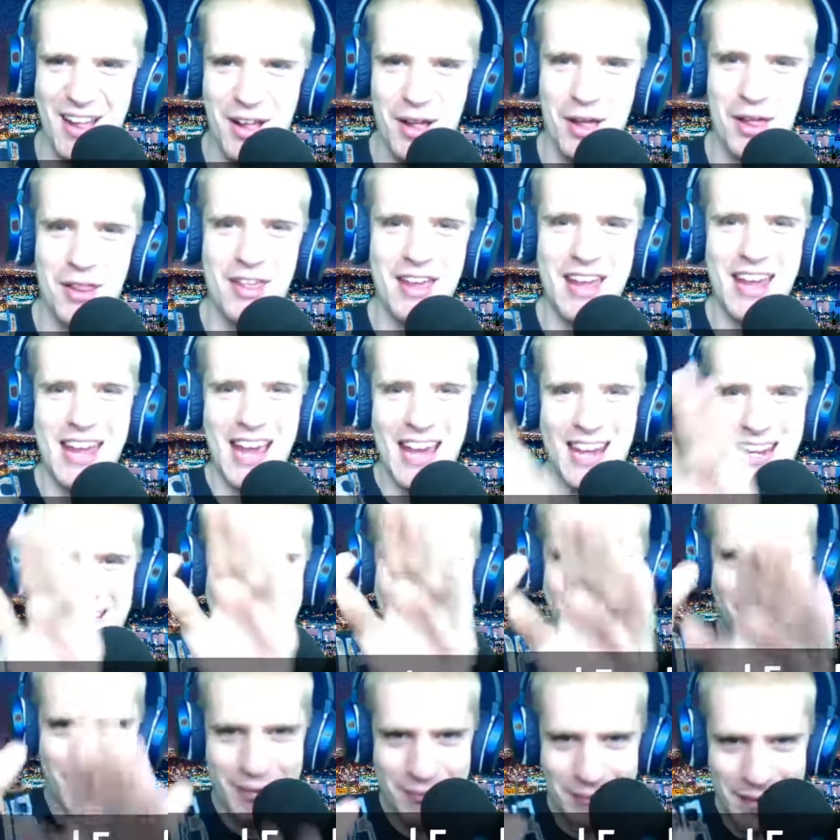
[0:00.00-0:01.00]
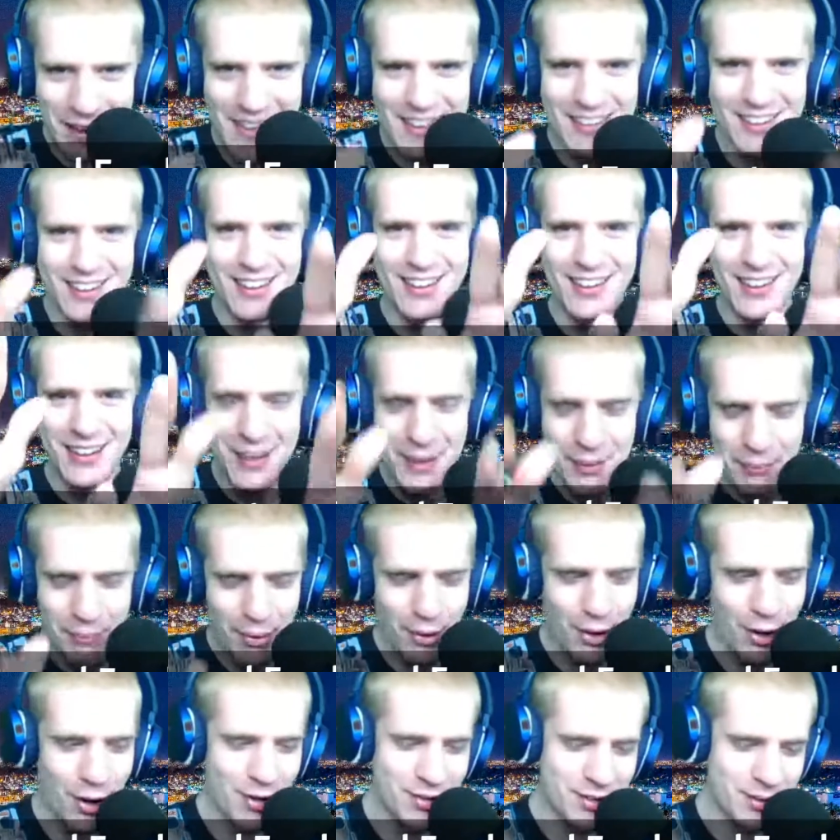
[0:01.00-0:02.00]
the history-making
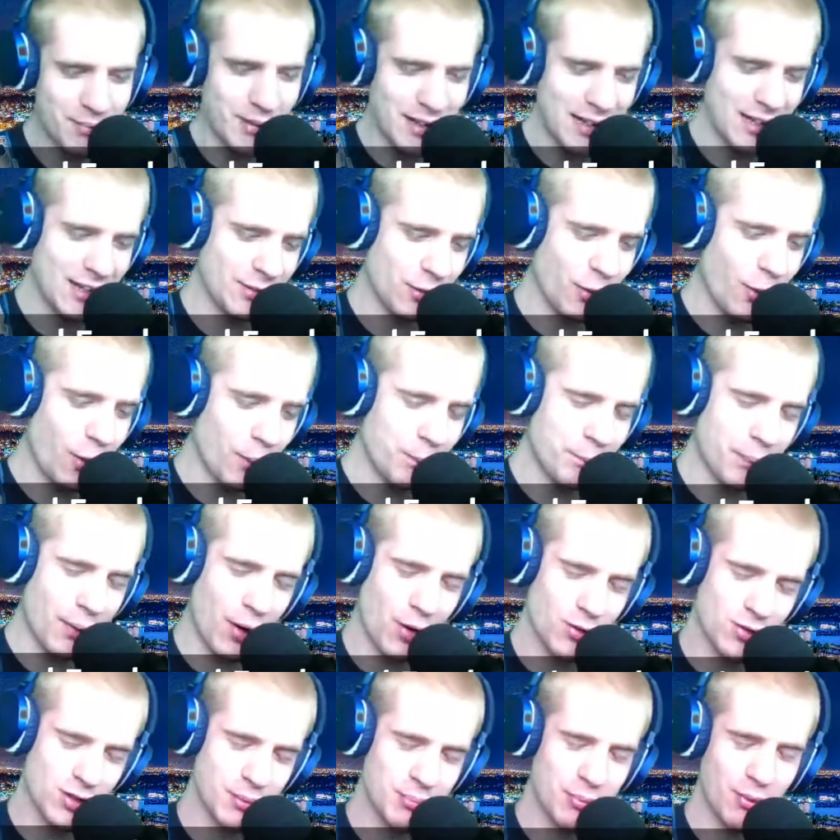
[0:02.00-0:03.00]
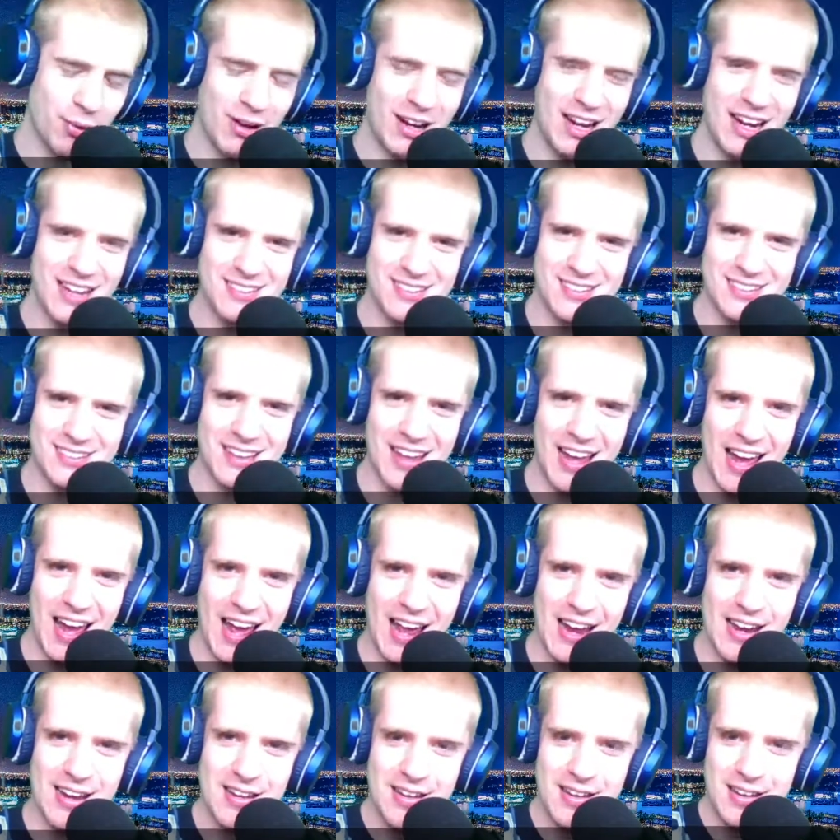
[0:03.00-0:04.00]
person making this all possible here
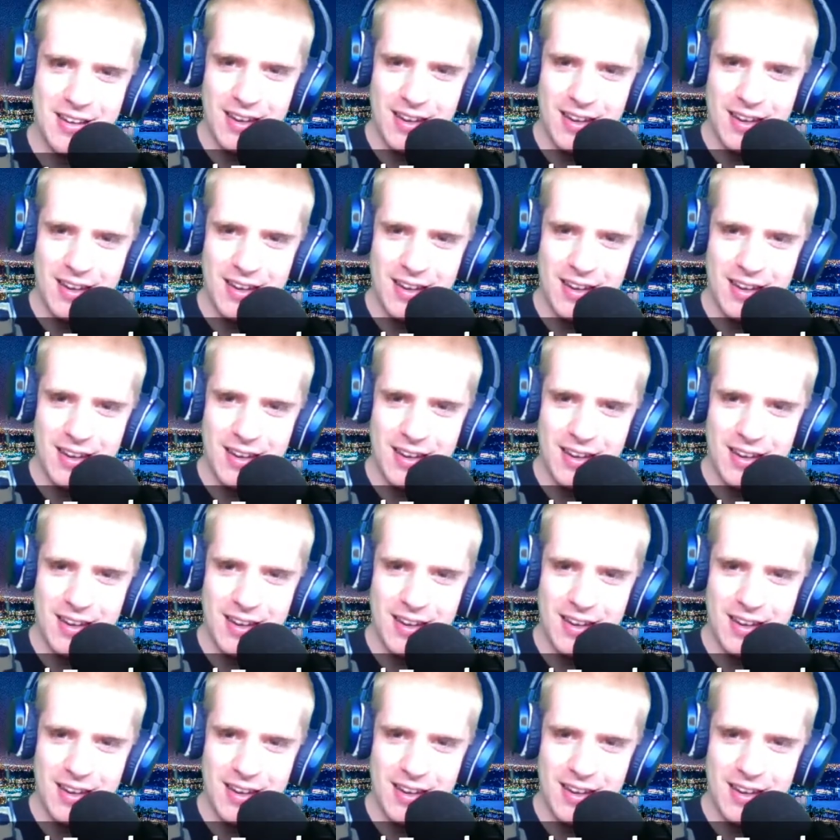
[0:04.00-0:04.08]
today.